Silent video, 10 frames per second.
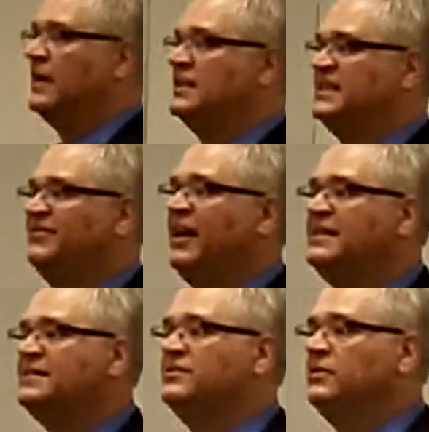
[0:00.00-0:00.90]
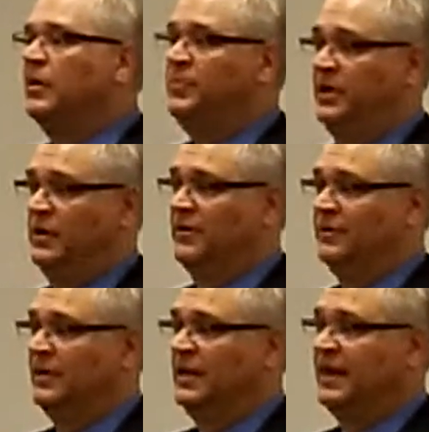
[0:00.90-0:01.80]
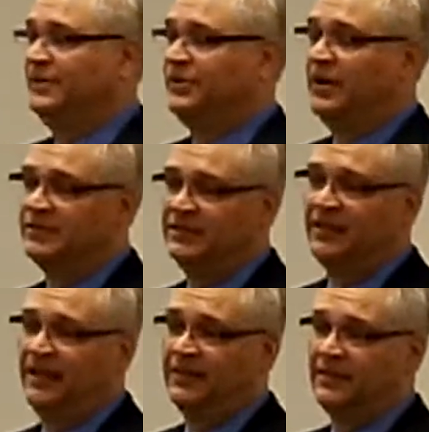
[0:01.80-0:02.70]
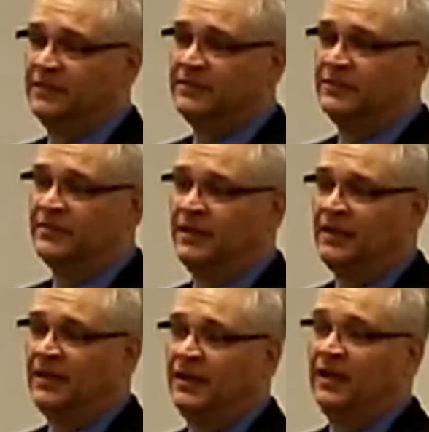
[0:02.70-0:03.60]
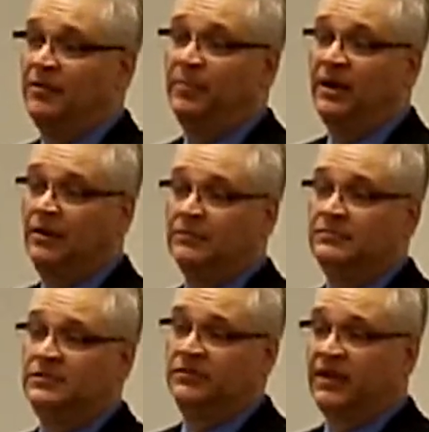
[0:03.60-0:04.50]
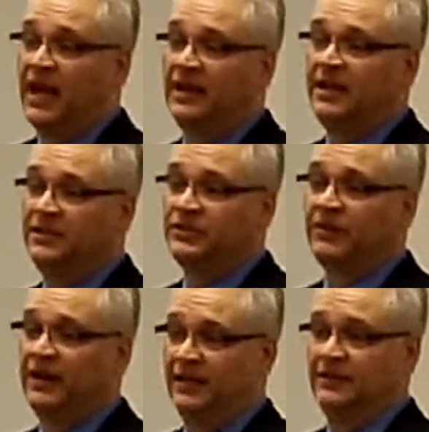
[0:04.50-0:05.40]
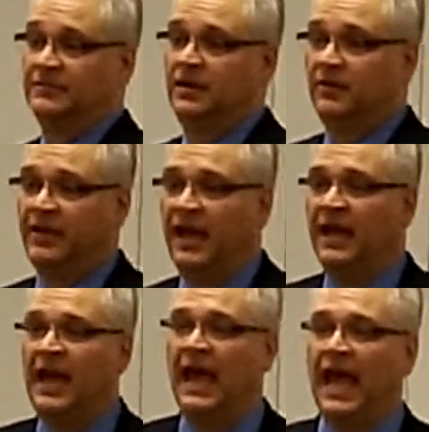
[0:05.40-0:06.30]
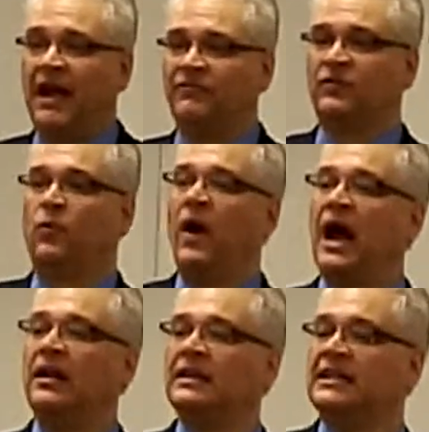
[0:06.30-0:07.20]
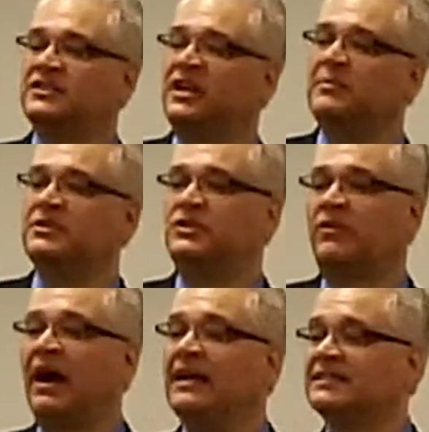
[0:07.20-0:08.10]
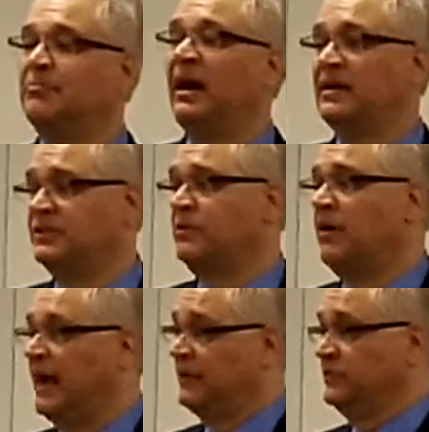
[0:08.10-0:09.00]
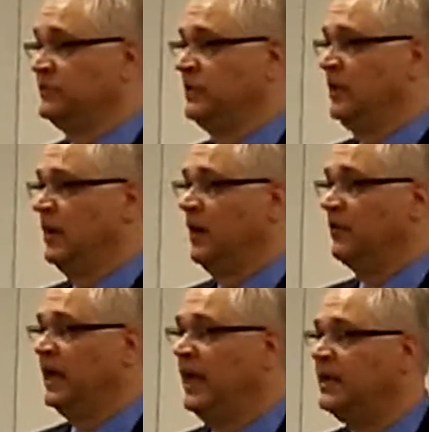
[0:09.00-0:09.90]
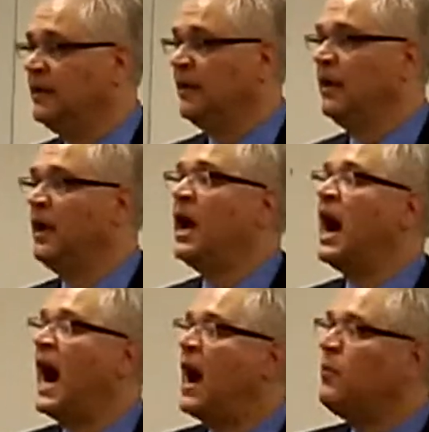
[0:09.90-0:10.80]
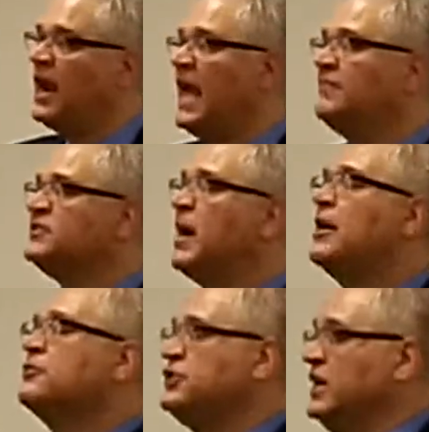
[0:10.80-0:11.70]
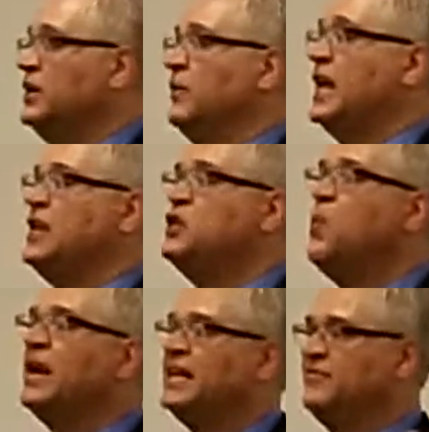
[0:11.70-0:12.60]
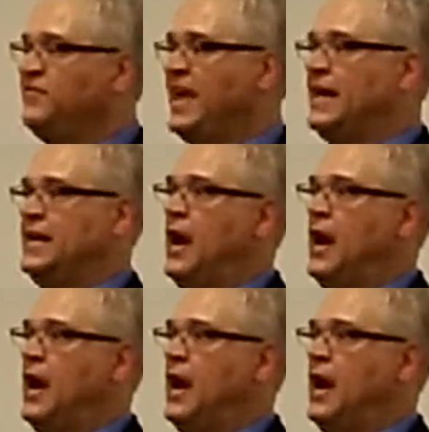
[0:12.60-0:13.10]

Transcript: Because if I stood up here and I talked to you like this about doing etiquette training, okay, after a while it's going to be dry as a box of crackers, okay? I want to have some energy into it, and you want to convey it.